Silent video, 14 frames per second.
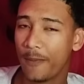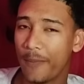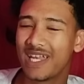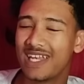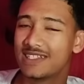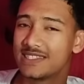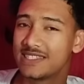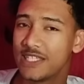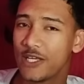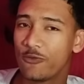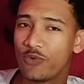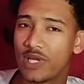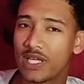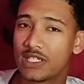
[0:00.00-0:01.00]
But let's see
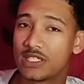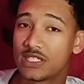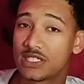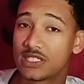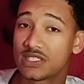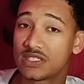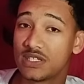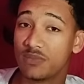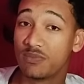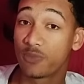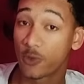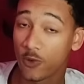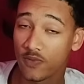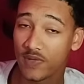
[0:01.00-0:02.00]
if we can just
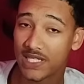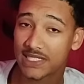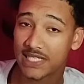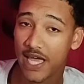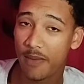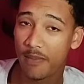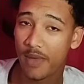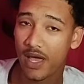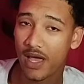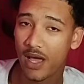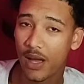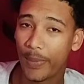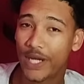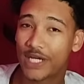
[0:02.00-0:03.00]
improve that
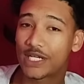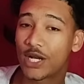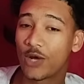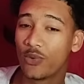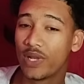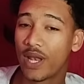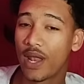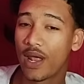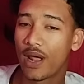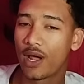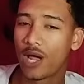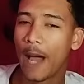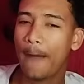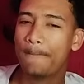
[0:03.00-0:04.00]
time by throwing
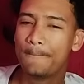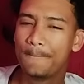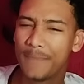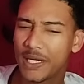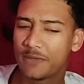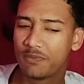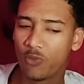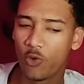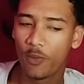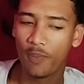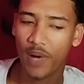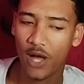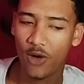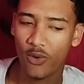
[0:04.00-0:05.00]
a bit more
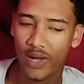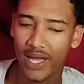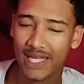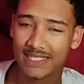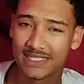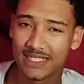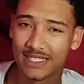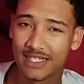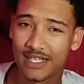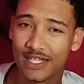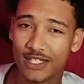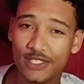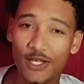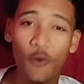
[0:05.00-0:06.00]
power at it.
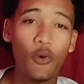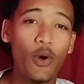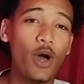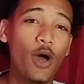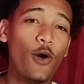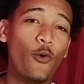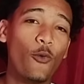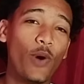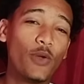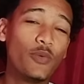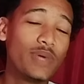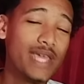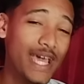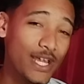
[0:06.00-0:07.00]
So what
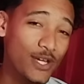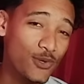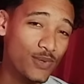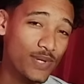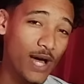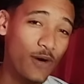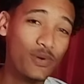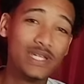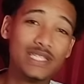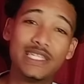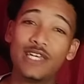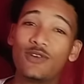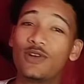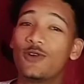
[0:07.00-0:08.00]
we can do now is
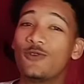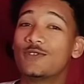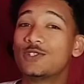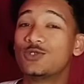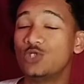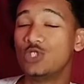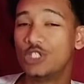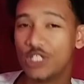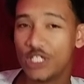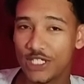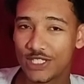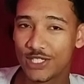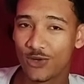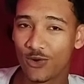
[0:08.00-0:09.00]
head on over to
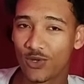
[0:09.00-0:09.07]
GT